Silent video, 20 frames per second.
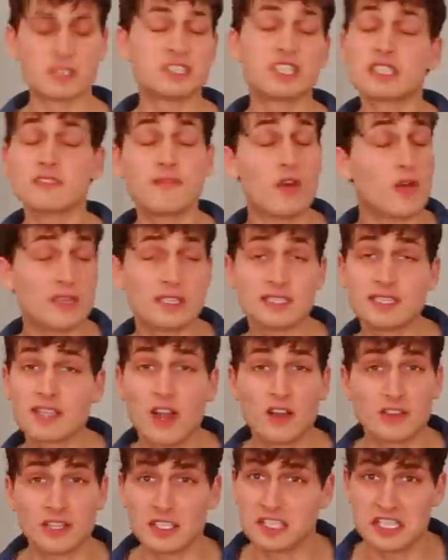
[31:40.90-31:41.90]
was just focusing
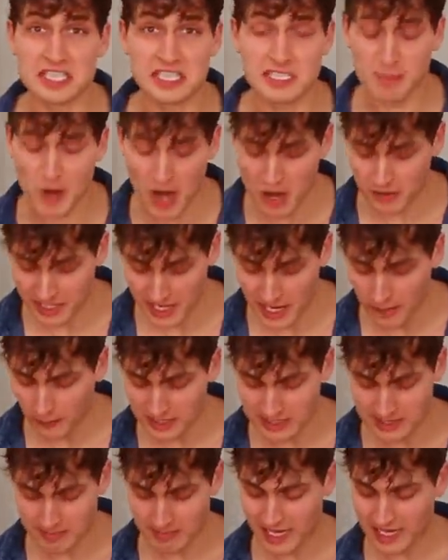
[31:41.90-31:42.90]
on the cheese browning, I
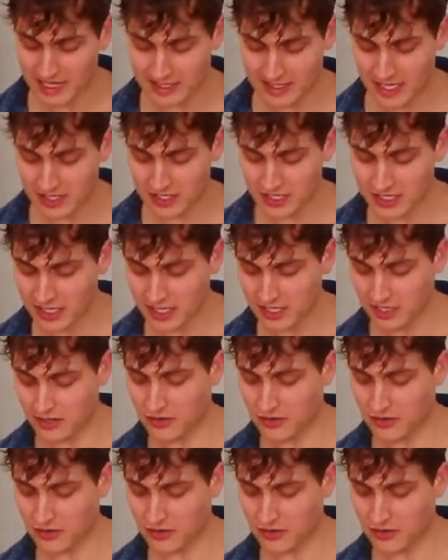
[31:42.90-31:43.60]
wasn't paying attention to the